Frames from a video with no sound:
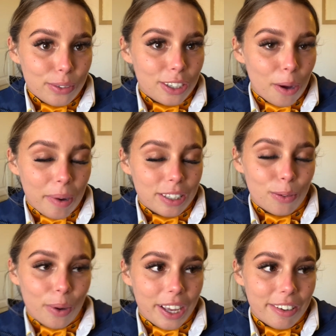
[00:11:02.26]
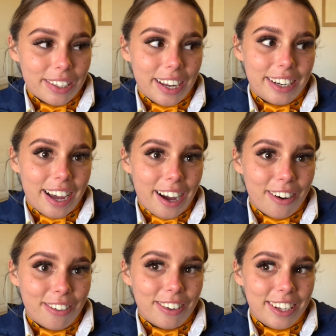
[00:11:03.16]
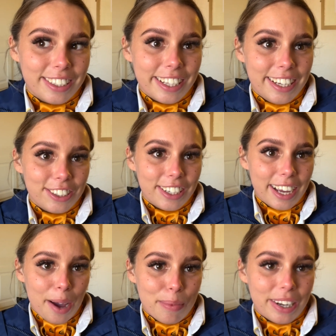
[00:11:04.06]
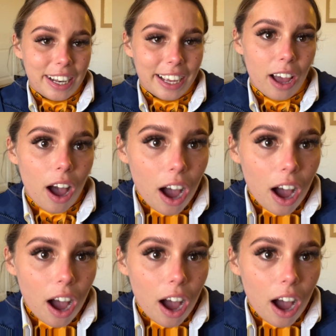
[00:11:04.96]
to go back to Wales, and now it's literally happening. Like,